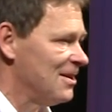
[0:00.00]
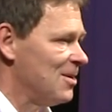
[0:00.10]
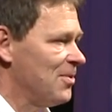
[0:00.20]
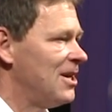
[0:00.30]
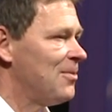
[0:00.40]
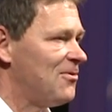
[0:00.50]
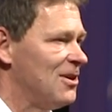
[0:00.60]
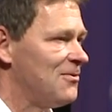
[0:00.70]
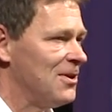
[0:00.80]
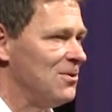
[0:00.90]
And they bring up
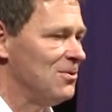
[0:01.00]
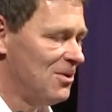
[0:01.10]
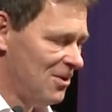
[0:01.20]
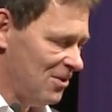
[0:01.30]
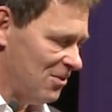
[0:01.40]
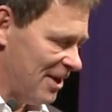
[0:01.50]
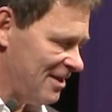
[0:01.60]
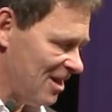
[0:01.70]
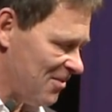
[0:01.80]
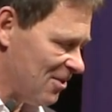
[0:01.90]
stuff and you, you
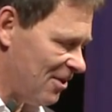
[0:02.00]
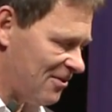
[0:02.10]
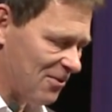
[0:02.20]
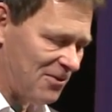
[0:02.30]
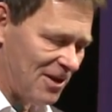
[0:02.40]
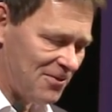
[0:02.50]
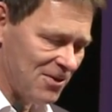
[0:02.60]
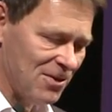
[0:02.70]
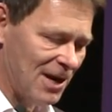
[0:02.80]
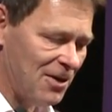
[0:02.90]
end up with lots of
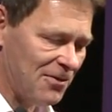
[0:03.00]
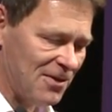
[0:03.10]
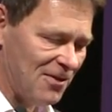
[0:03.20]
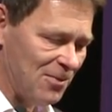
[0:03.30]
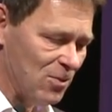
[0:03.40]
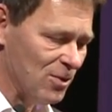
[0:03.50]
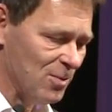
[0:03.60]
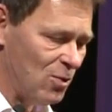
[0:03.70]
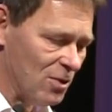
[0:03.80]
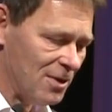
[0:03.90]
stuff in your house and it's more
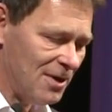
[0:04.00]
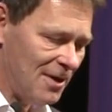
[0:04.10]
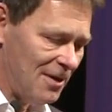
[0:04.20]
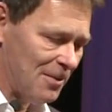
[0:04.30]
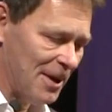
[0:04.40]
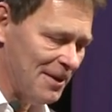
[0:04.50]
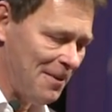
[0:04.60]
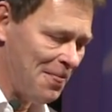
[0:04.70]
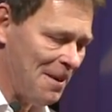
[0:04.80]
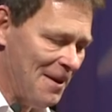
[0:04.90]
and more, right?
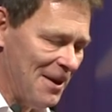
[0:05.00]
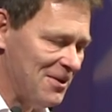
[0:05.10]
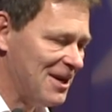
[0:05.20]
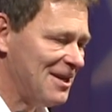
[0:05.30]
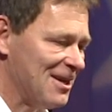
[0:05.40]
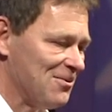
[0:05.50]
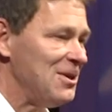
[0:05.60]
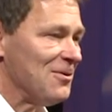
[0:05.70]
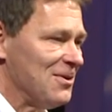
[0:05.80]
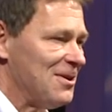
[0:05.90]
And you got to get
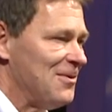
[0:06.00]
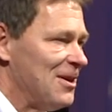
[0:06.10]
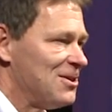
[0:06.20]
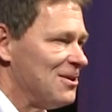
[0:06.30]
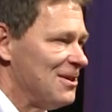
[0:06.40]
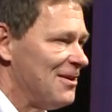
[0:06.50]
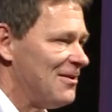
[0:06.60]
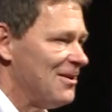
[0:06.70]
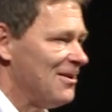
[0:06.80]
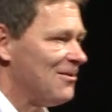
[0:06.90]
rid of it eventually.
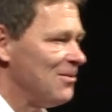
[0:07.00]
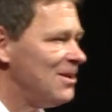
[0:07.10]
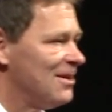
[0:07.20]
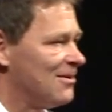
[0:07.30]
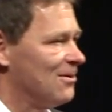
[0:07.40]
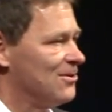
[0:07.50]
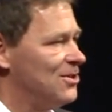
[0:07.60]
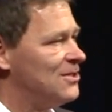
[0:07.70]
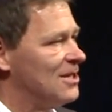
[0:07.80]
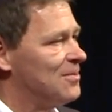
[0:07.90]
It's, a, it's really, it's a
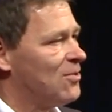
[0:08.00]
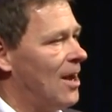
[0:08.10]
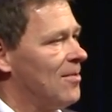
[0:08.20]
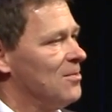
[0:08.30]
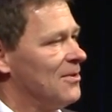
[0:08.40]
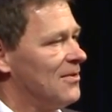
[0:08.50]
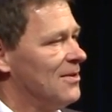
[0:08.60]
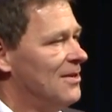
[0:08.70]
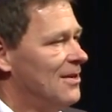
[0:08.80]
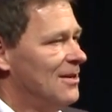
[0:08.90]
logistical problem. It's
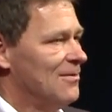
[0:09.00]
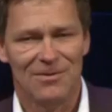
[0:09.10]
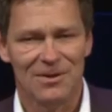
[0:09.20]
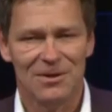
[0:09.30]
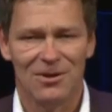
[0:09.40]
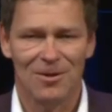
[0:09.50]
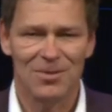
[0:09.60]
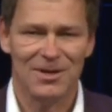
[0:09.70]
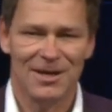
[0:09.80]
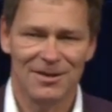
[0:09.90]
a very
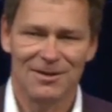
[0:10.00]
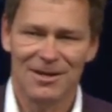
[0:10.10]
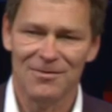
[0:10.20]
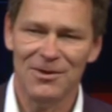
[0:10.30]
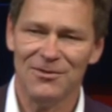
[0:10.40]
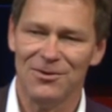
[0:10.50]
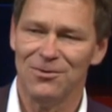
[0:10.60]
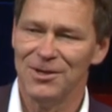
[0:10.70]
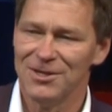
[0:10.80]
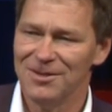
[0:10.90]
complicated RV
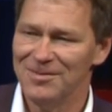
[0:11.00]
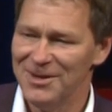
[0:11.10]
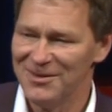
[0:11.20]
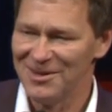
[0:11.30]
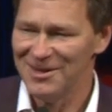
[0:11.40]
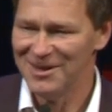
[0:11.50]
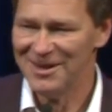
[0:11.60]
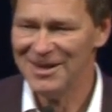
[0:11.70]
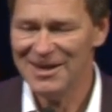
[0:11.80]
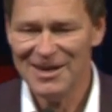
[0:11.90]
situation, basically.
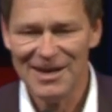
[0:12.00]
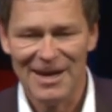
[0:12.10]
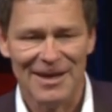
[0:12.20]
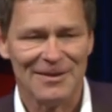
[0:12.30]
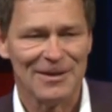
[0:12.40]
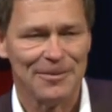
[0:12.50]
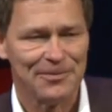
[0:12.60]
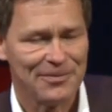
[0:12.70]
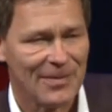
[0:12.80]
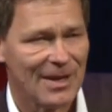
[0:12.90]
And,
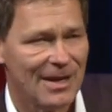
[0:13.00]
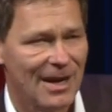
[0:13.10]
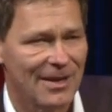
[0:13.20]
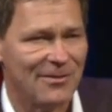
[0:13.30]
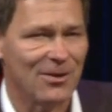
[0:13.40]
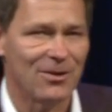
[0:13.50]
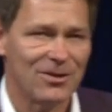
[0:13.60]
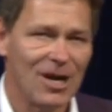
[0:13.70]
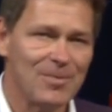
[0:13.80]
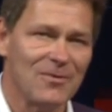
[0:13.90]
um, and so on
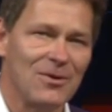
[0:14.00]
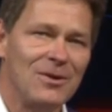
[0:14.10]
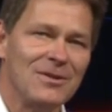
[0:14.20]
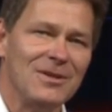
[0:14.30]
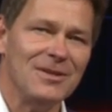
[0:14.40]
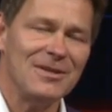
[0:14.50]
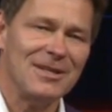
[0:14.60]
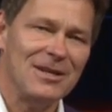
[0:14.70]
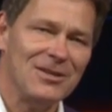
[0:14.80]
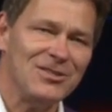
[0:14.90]
top of all the
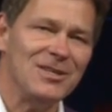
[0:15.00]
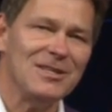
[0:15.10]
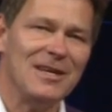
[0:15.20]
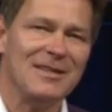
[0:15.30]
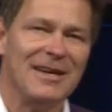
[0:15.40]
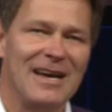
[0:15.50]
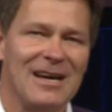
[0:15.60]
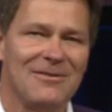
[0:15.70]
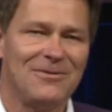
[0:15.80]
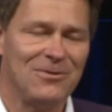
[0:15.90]
technology that they
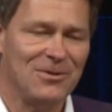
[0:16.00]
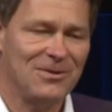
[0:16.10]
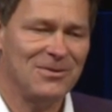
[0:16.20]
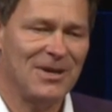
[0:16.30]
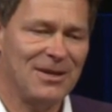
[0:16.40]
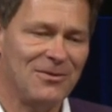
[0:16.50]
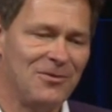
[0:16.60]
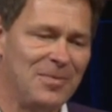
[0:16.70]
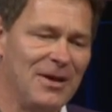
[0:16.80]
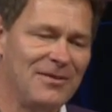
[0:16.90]
have to, to get to
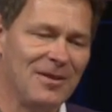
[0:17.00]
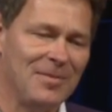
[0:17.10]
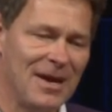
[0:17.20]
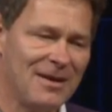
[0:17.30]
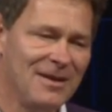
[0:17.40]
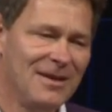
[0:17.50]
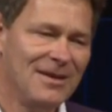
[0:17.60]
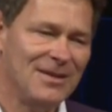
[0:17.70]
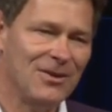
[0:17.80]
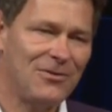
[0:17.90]
space and back,
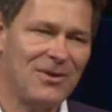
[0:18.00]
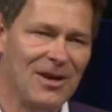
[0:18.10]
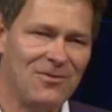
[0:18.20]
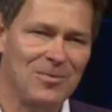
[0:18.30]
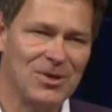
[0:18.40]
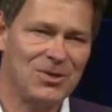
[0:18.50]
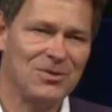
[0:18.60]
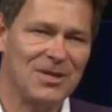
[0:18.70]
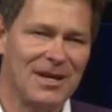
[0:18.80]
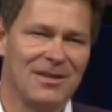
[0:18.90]
they also have to make
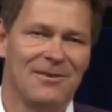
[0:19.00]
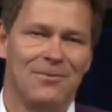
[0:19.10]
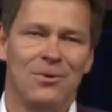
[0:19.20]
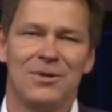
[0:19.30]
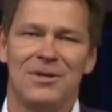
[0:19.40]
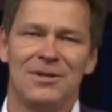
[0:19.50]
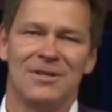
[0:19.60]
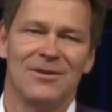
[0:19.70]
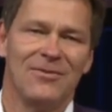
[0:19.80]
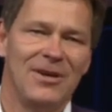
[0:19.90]
sure they get enough water,
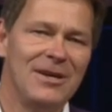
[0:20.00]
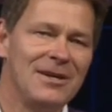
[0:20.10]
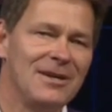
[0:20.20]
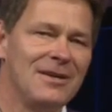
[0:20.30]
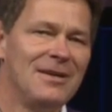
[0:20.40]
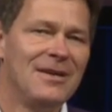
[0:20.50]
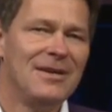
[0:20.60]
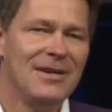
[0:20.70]
enough air,